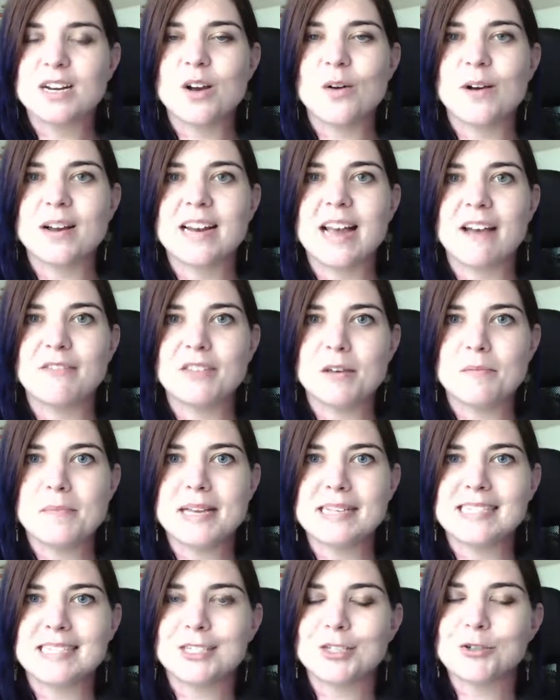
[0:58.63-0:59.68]
going to have the
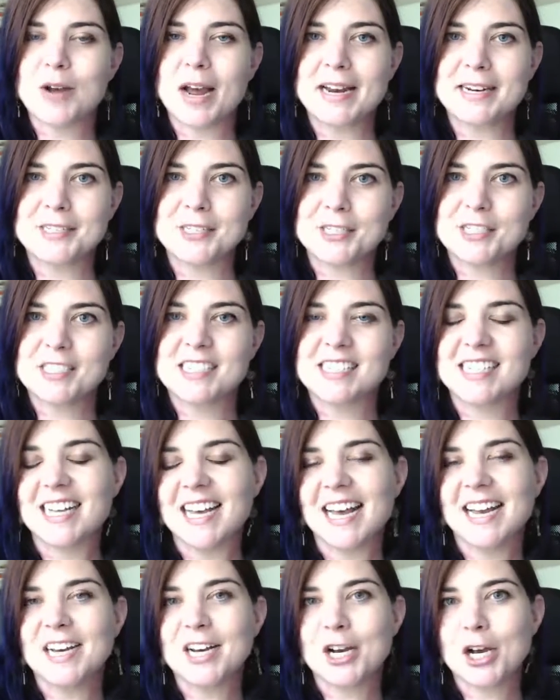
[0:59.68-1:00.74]
amazing strategist
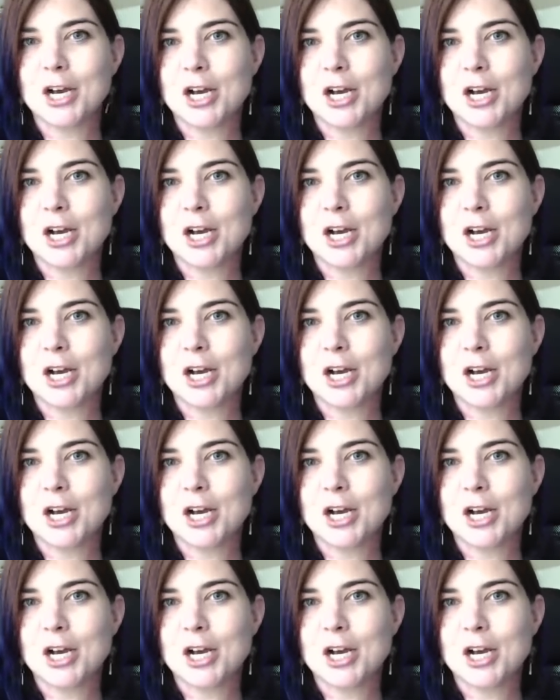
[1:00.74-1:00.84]
and